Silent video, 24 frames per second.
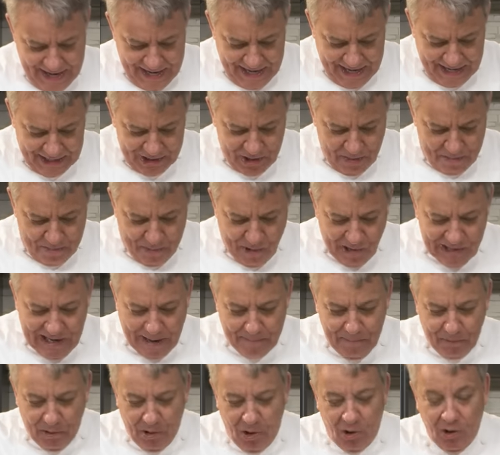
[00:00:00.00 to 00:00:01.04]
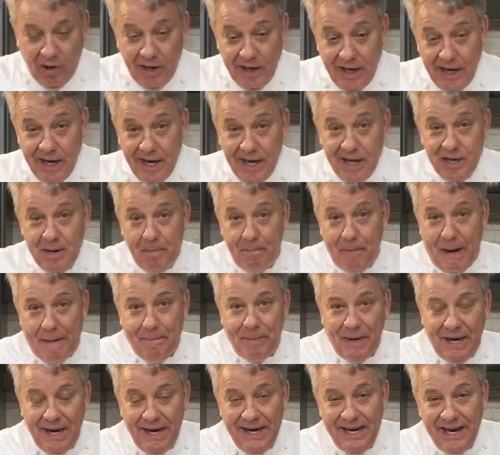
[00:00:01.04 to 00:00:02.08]
And you put a couple of holes in it and you pop
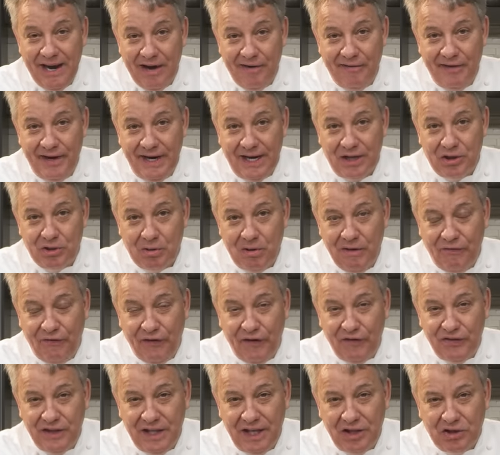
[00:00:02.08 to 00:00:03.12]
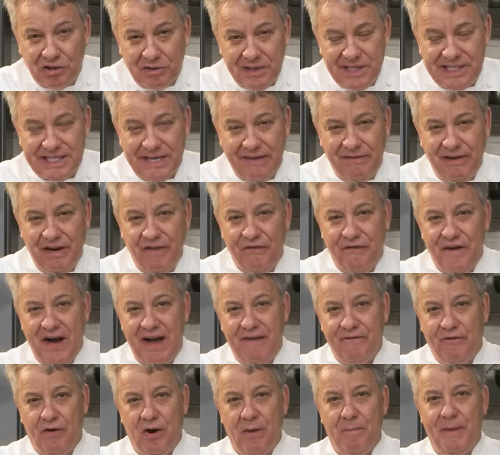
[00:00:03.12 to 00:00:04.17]
it in the oven at 350,
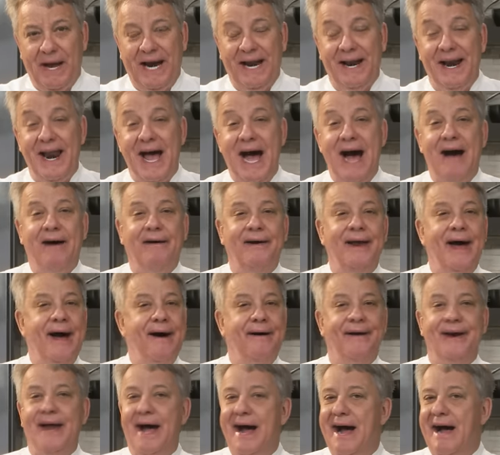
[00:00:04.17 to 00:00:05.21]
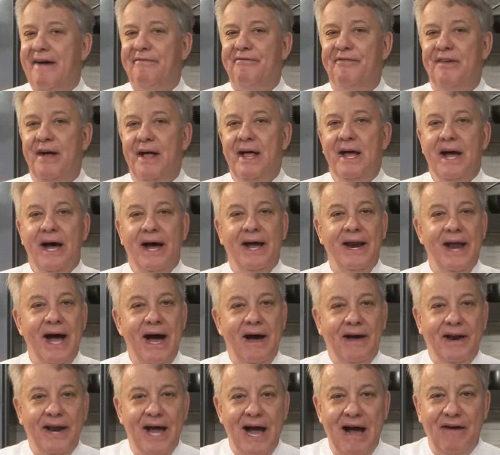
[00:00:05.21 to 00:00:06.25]
375 for about an hour and a half. An
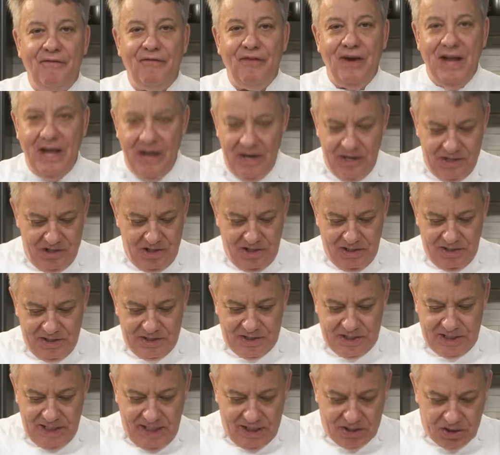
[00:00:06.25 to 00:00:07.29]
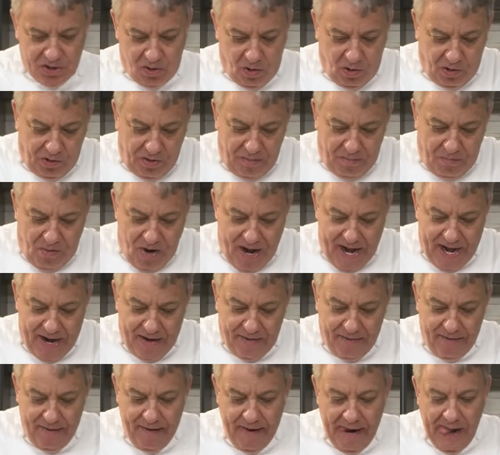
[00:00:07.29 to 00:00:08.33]
hour and a half later, you're gonna see it's golden
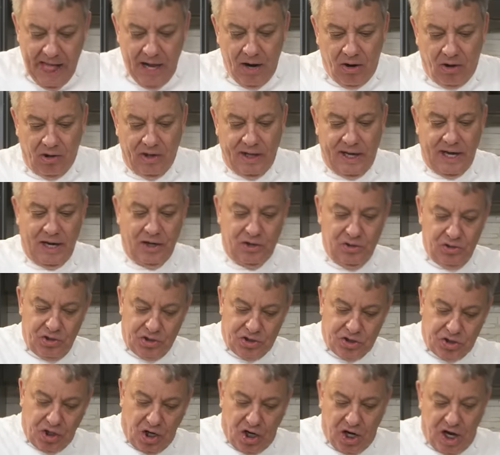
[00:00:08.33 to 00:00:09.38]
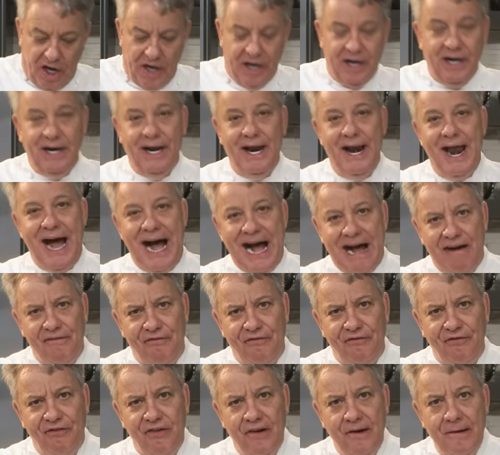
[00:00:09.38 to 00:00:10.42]
brown. All you gotta do is to cut it in
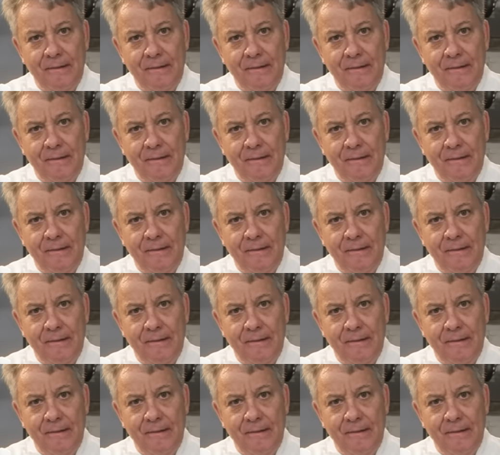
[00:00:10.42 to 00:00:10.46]
half